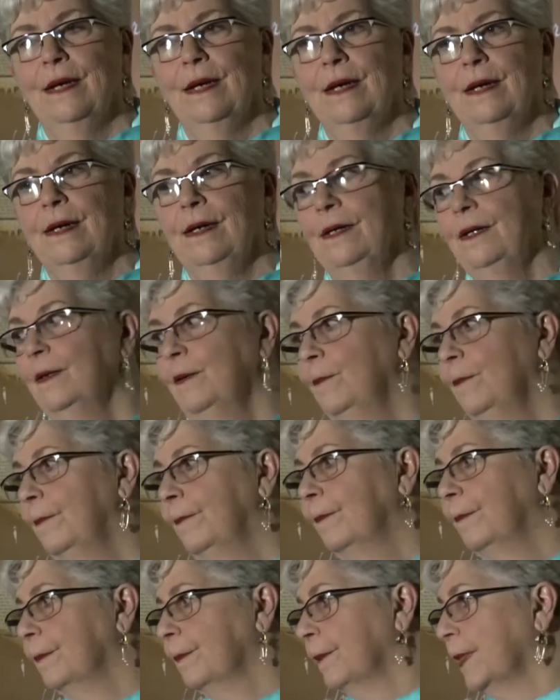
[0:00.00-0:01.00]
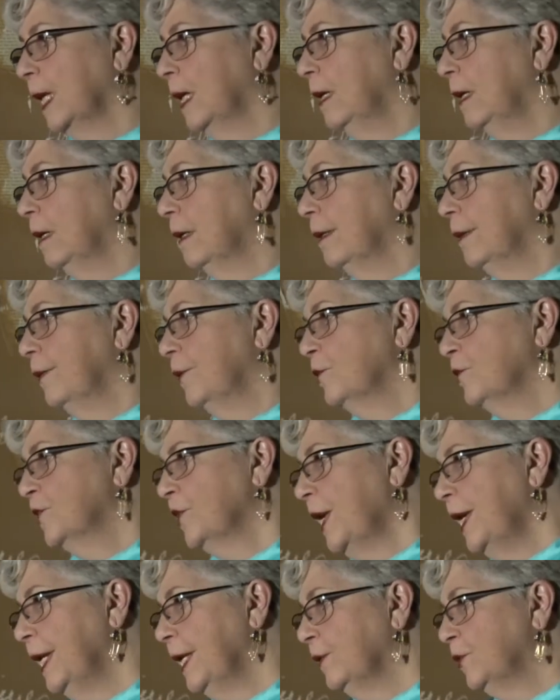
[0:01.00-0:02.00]
Um, there's
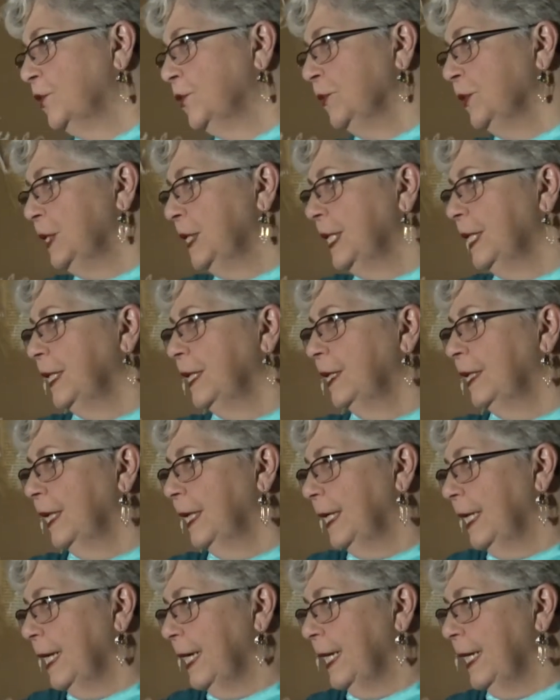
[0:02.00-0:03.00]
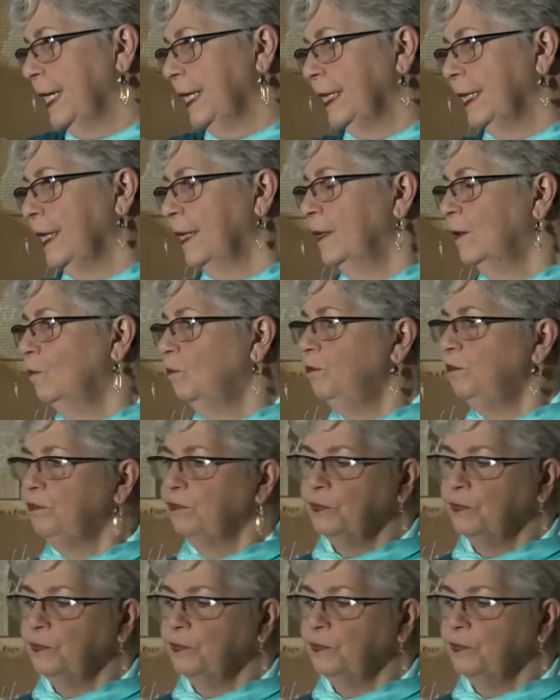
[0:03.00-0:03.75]
actually a, um,